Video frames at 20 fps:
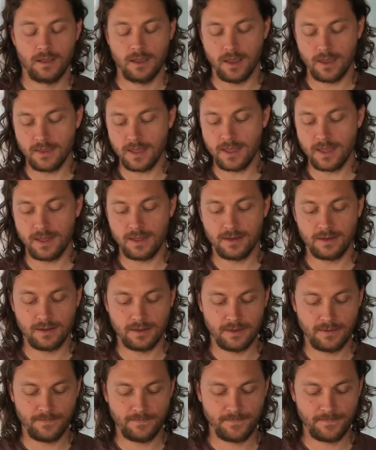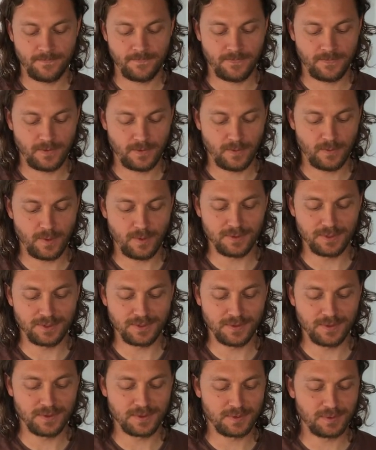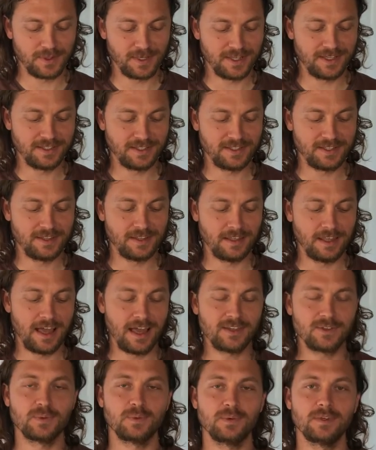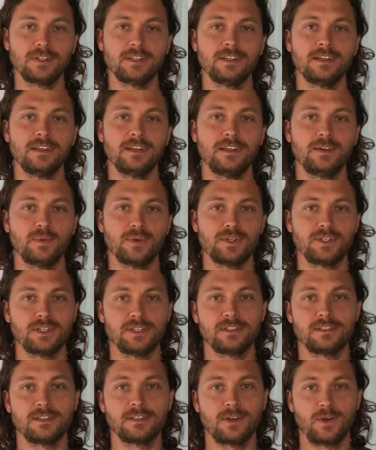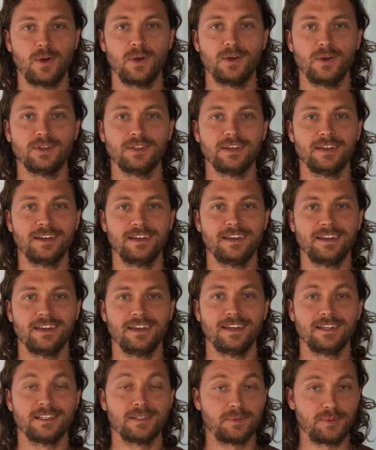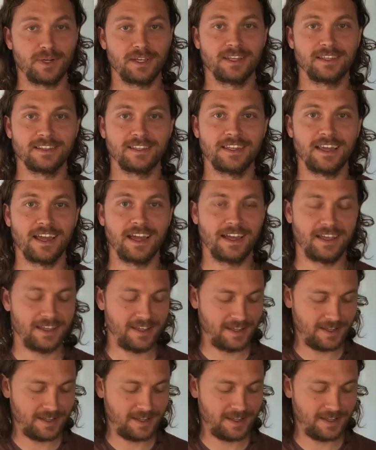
And then what we'll do is we'll get into the last one, which is called springing the deck.